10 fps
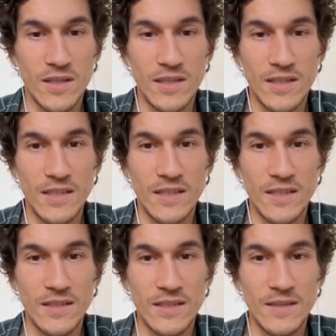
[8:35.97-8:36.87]

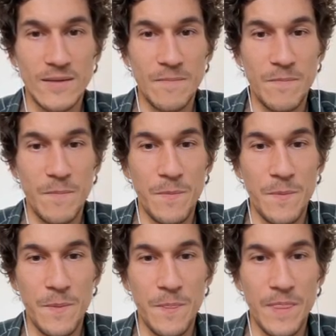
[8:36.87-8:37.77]

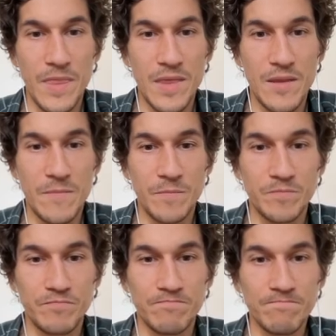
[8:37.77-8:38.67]

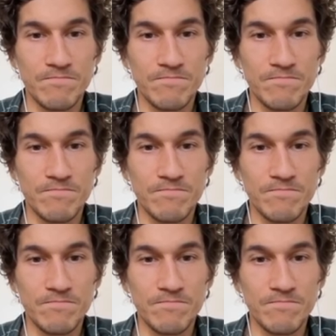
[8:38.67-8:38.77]
(no one is talking)